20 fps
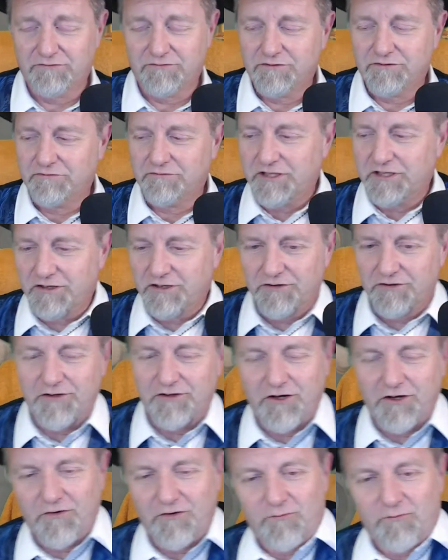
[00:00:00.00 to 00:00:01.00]
We don't
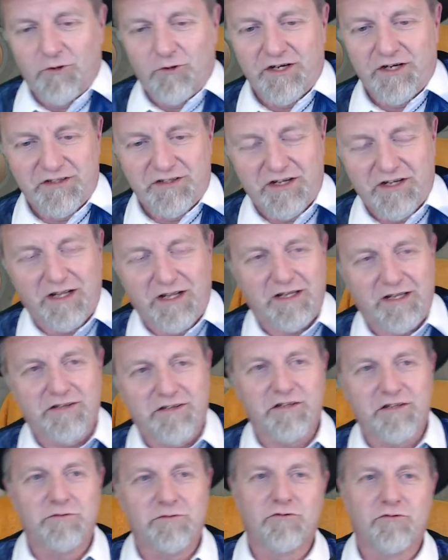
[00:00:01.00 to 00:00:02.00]
know what
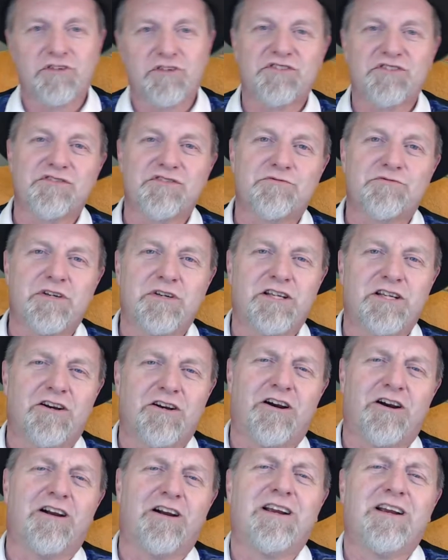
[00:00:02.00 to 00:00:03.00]
dilithium crystals really
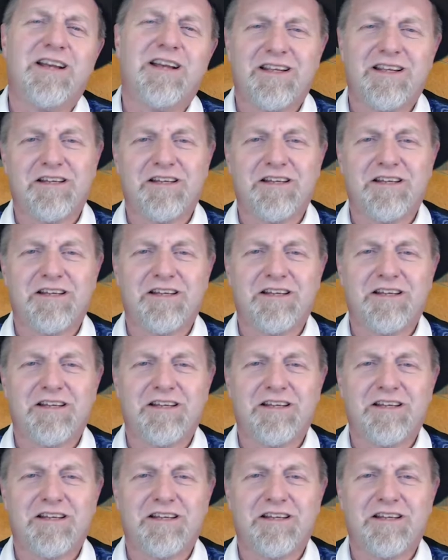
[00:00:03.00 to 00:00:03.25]
are.